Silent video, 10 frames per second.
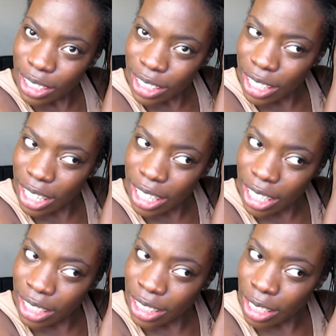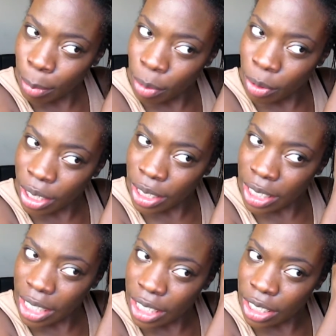So then I separate
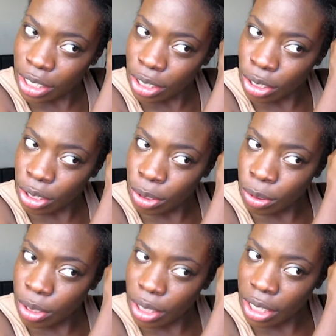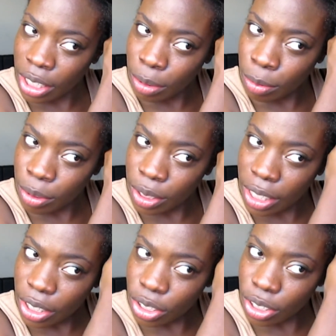it into 2 equal
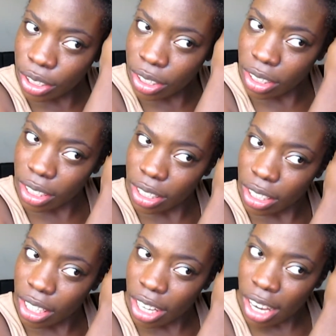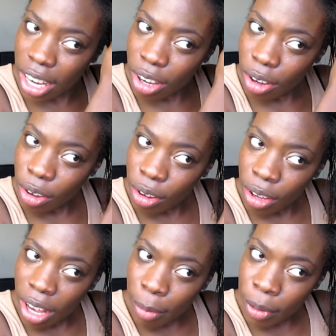sections.
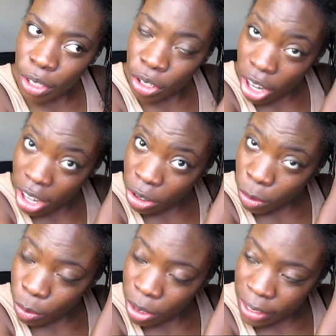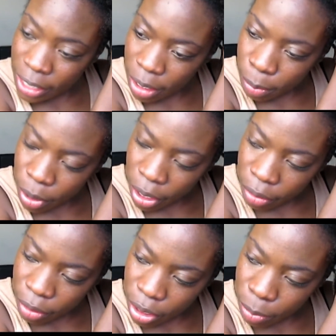I mean, you can't always get it
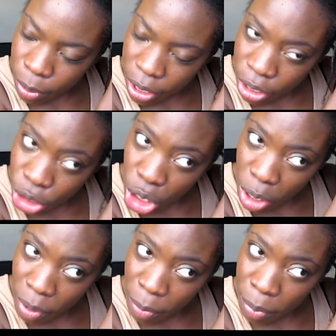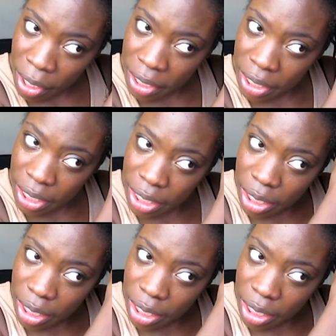perfect, but I try my best.